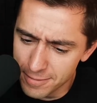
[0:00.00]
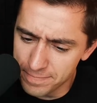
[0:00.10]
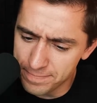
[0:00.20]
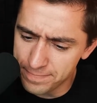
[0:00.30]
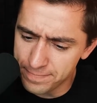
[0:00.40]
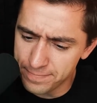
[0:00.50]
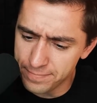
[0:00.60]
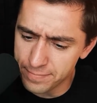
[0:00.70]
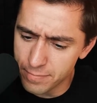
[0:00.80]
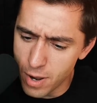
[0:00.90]

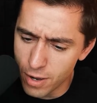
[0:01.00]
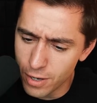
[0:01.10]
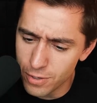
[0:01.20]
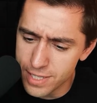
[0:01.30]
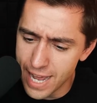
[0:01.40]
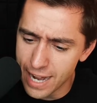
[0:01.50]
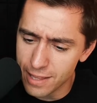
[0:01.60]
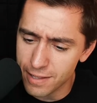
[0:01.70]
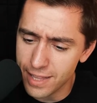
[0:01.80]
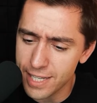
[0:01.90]
Marcos not on
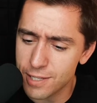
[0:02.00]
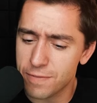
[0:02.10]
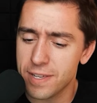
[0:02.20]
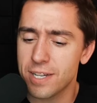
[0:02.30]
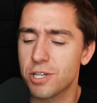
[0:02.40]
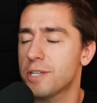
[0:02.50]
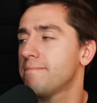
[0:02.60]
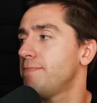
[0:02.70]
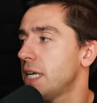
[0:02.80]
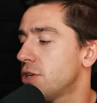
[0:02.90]
the list, Finch.
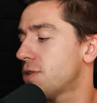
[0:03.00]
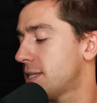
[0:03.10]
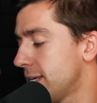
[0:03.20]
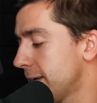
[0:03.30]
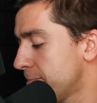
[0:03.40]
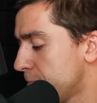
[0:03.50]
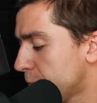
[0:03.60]
Interesting.